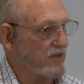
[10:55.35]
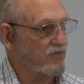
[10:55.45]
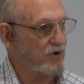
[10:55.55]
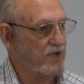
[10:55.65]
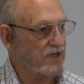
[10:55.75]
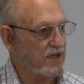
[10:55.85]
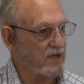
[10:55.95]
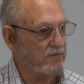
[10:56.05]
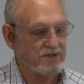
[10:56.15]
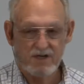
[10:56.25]
three
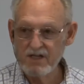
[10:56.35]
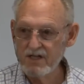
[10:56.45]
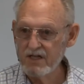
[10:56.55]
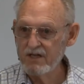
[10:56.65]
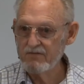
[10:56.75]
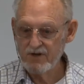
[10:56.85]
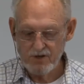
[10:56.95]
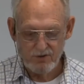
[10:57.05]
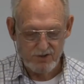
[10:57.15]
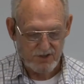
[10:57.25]
times that he even
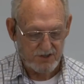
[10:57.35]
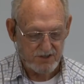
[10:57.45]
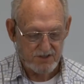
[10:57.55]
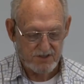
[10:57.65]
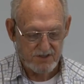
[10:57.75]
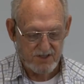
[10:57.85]
knew Jesus.